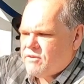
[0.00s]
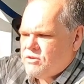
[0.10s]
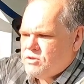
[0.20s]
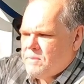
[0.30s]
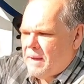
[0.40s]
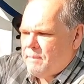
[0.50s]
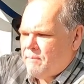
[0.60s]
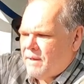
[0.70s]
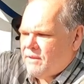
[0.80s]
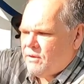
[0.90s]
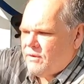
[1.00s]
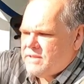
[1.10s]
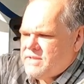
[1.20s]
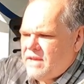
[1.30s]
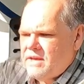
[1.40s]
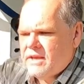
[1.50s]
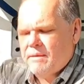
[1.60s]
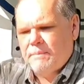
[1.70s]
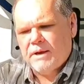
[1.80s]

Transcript: to do is pop up my little antenna to get